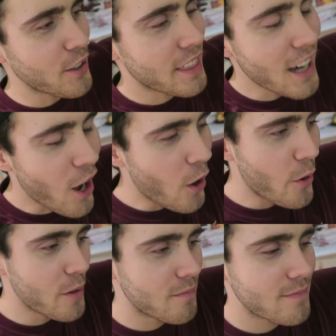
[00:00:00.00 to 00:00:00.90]

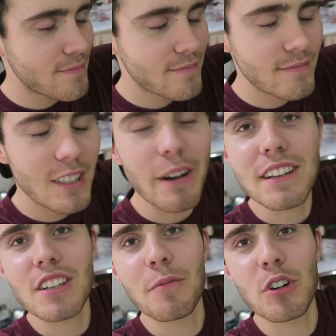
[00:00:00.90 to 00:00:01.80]
Although, no,
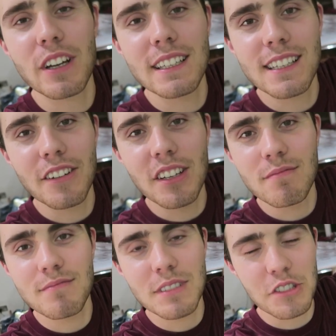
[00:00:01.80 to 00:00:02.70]
actually, I'm not going to tell you
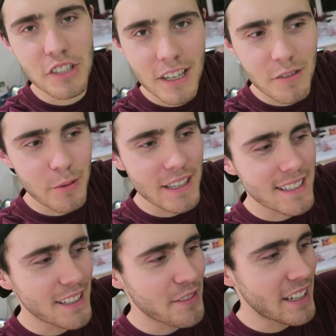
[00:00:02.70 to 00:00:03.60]
because you're going to have to wait
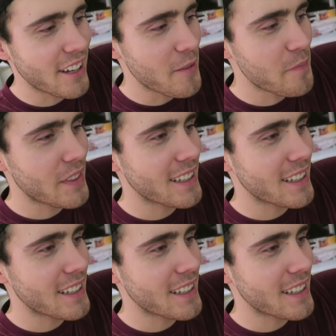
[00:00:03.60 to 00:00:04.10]
and see the video.